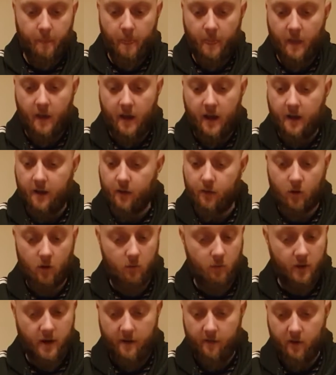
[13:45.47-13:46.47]
the 3rd
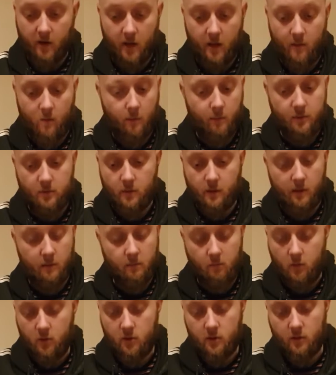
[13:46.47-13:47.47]
one never came up as well,
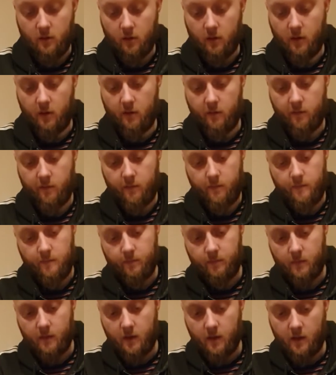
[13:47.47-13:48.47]
which is lucky enough.
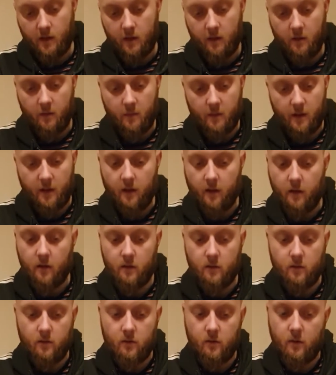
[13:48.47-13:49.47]
I play
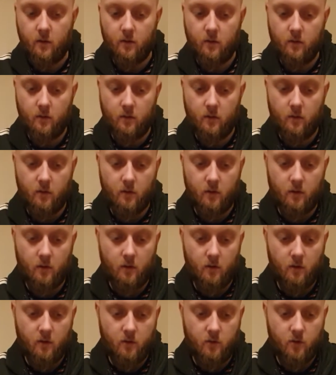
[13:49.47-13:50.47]

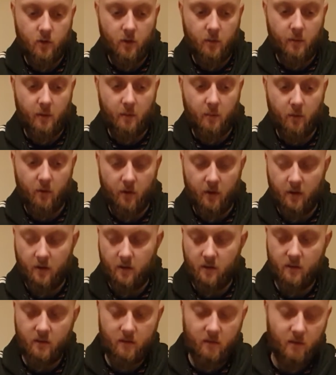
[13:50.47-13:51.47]
3 big boy.
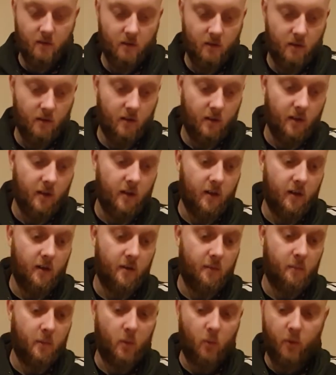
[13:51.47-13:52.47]

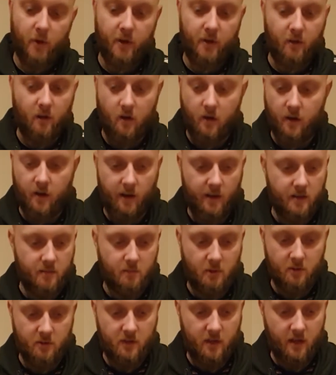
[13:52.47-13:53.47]
Win con against
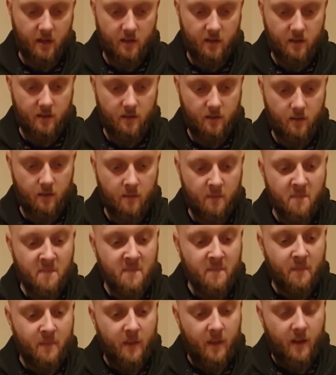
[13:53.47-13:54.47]
most decks.
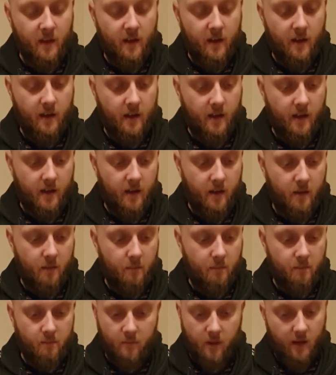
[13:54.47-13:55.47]

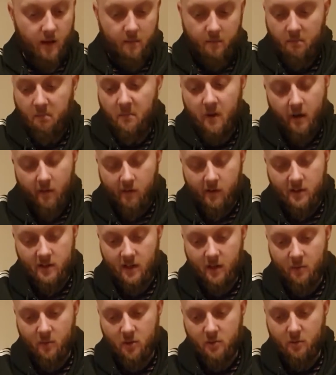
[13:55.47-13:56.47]
Can't really say
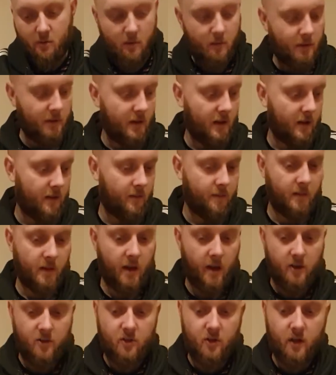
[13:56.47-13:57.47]
much more about that.
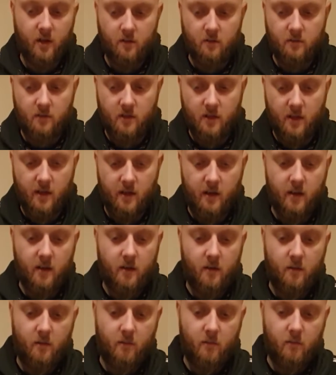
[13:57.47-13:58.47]
Extra deck was
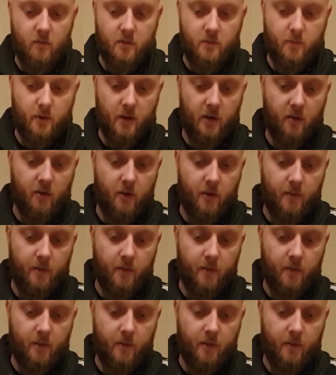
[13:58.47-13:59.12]
pretty good.